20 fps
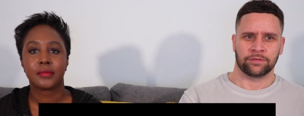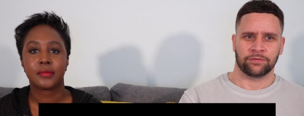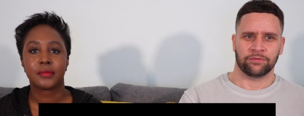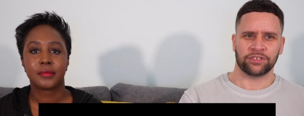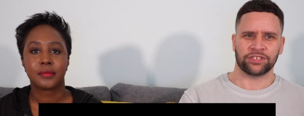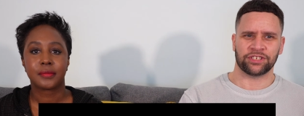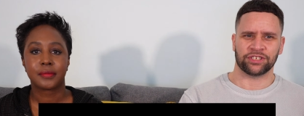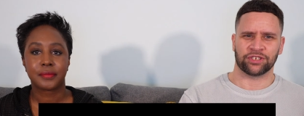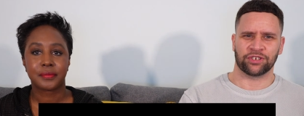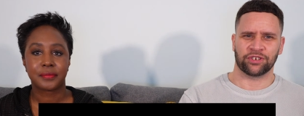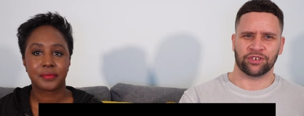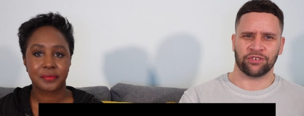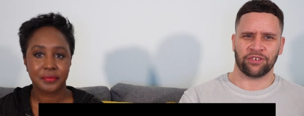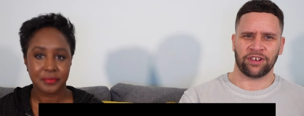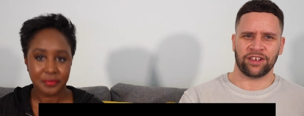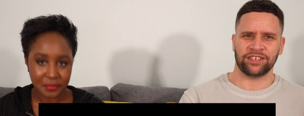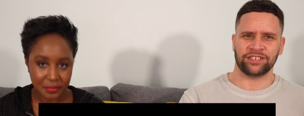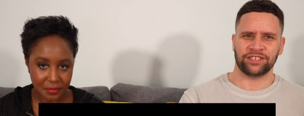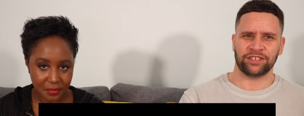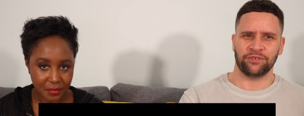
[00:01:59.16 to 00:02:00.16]
Speaker 1: This is
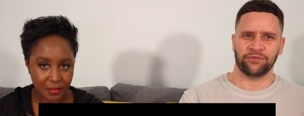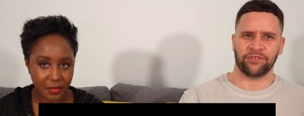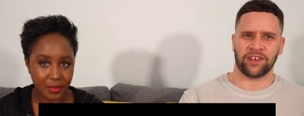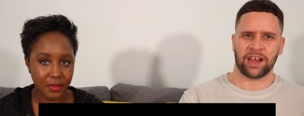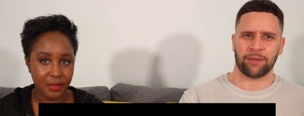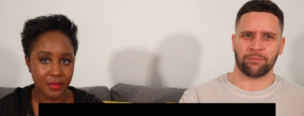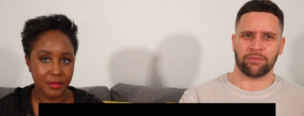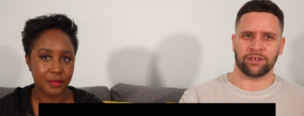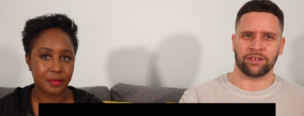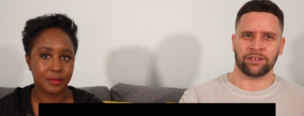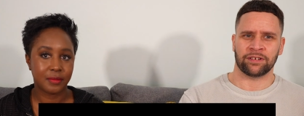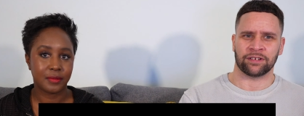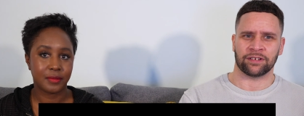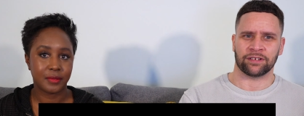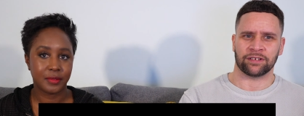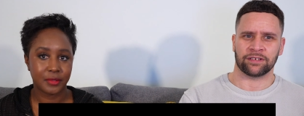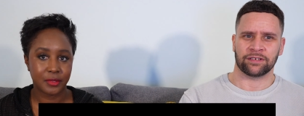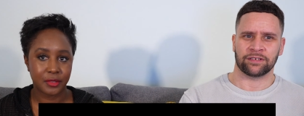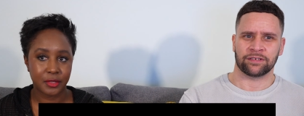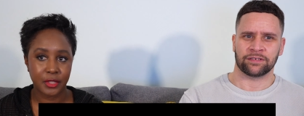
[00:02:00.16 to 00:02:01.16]
crazy vibrant, isn't
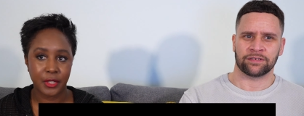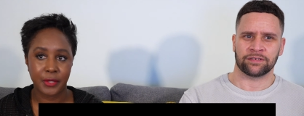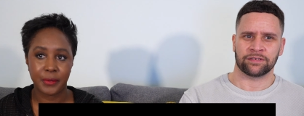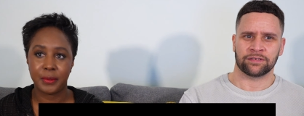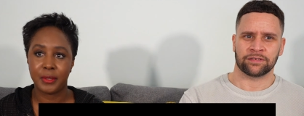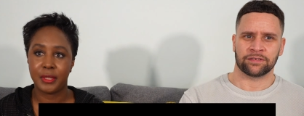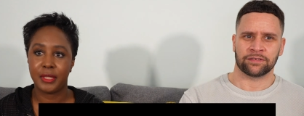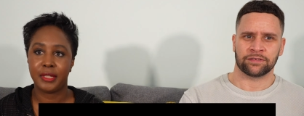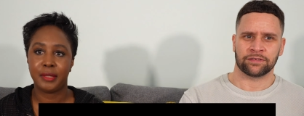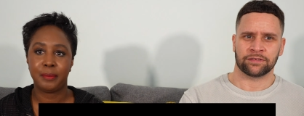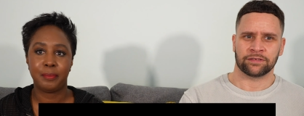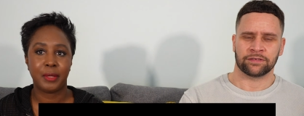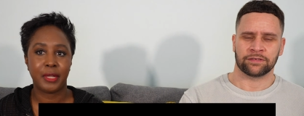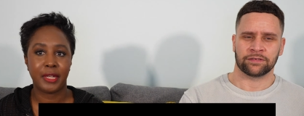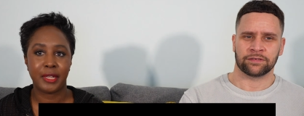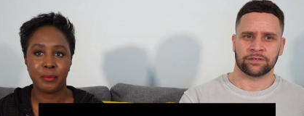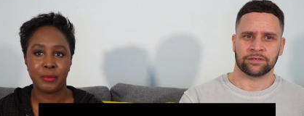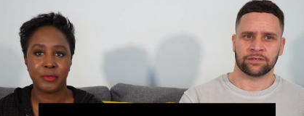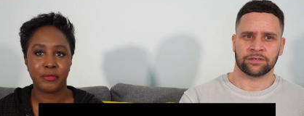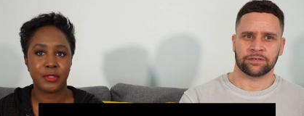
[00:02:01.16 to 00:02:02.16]
it? Totally
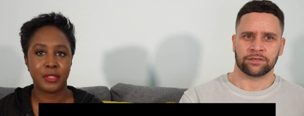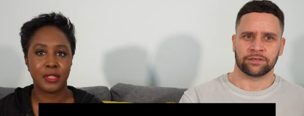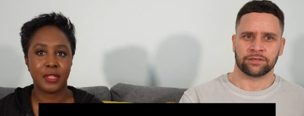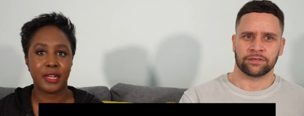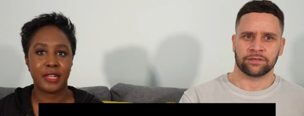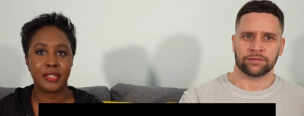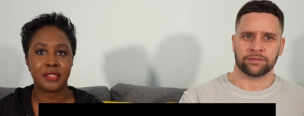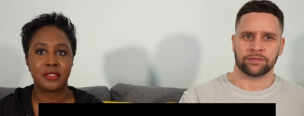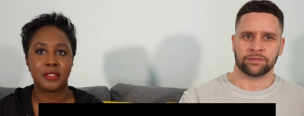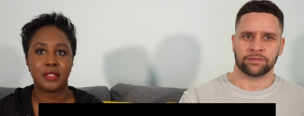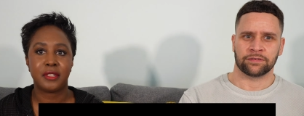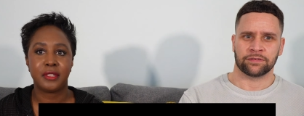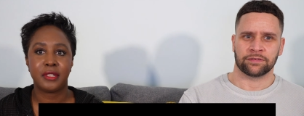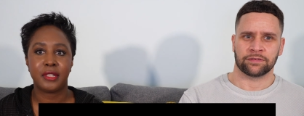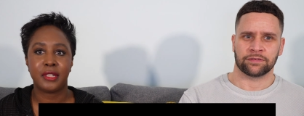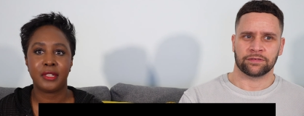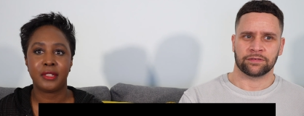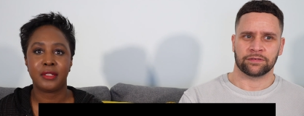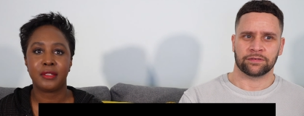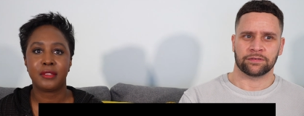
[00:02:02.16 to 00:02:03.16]
playing with the lights, aren't
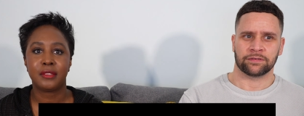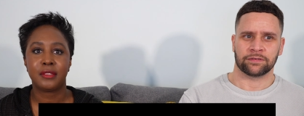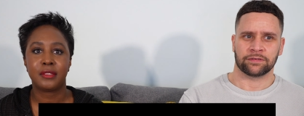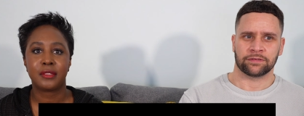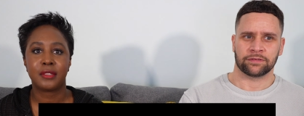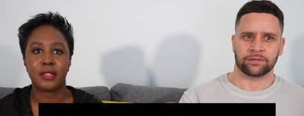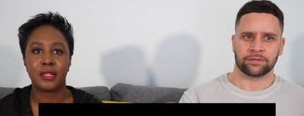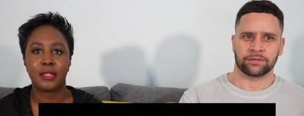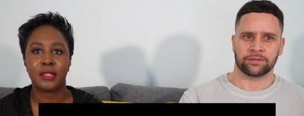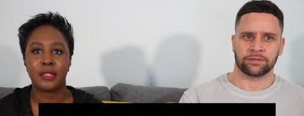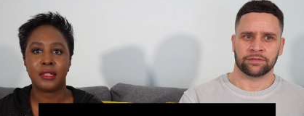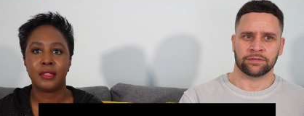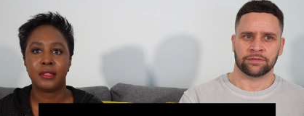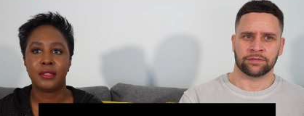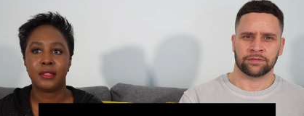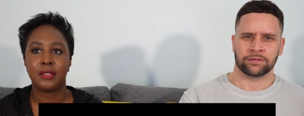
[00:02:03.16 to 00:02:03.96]
they? Colour.